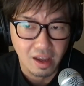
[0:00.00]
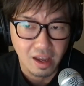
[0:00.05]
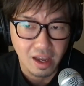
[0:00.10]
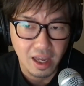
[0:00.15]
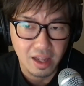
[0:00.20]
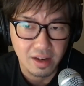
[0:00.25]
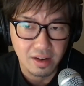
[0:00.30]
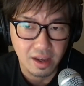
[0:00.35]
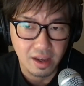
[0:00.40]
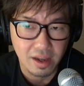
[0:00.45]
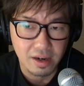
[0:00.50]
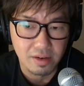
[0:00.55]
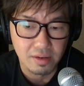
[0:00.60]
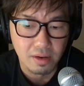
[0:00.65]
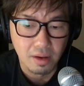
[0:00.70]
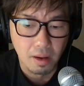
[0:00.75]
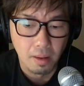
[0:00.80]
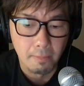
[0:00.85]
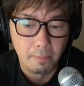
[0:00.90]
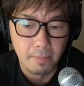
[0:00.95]
and then
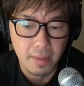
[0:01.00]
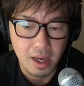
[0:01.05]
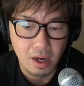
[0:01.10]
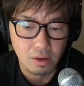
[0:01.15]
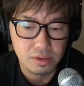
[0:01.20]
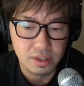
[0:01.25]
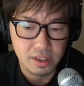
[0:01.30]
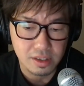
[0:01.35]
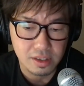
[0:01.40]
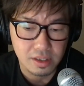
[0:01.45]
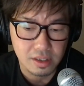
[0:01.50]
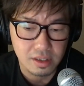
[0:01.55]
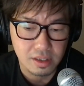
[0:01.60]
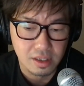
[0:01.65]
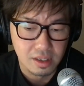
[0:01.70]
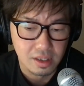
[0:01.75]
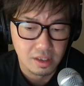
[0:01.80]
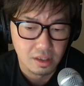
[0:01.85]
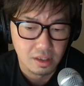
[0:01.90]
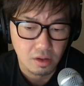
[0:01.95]
melding
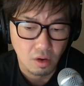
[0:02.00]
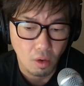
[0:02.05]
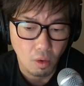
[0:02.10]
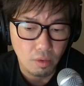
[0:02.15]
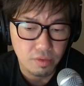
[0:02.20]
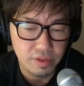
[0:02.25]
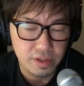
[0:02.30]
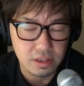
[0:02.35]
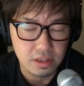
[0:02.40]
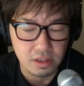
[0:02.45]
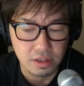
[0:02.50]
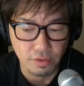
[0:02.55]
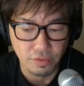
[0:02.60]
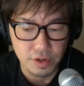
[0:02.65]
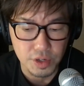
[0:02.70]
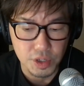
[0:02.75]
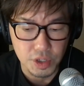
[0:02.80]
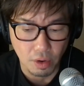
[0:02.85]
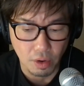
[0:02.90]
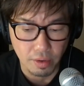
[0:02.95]
all these
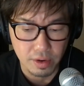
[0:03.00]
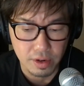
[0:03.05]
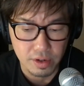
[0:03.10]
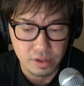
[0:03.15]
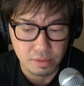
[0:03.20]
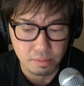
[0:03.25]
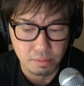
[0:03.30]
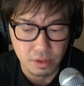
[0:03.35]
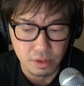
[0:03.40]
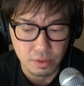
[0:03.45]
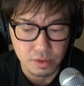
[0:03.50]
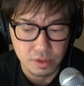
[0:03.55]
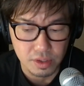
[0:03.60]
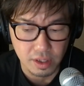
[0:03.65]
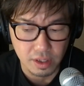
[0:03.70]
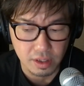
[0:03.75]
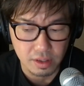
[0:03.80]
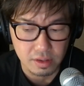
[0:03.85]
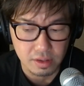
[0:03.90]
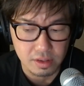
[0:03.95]
different genres of music.